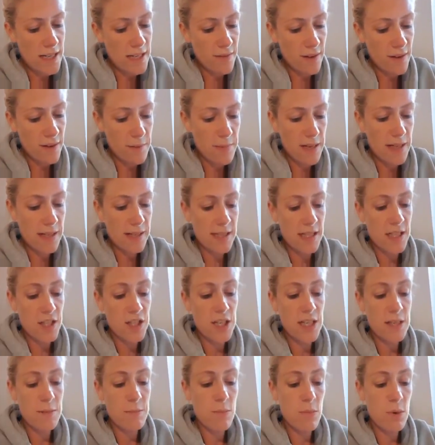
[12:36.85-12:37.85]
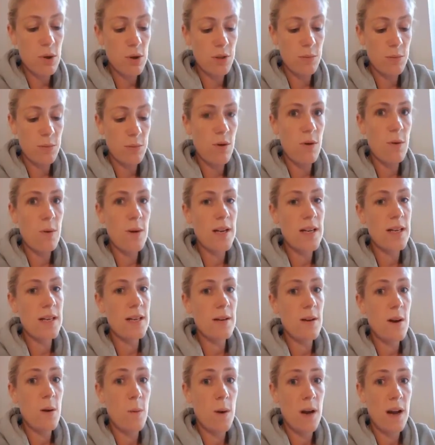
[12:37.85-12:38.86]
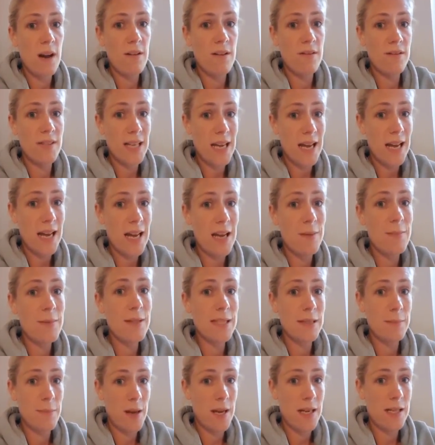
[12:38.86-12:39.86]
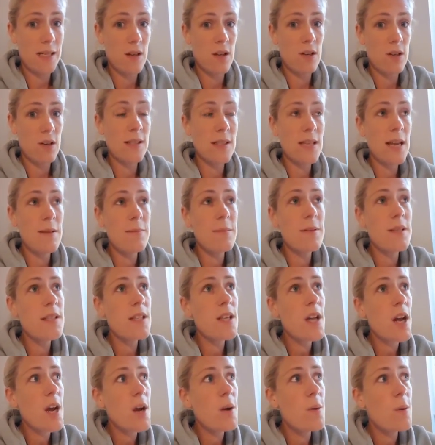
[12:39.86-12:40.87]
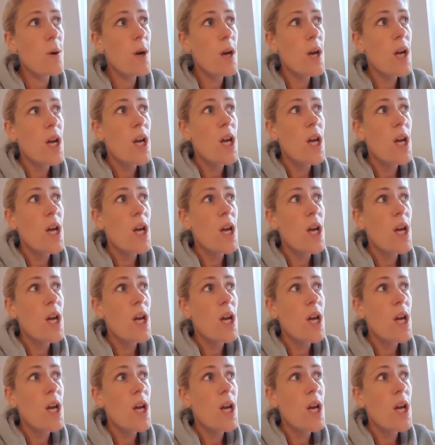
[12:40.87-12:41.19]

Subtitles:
developmentally she's much more aware of time, space concepts. So,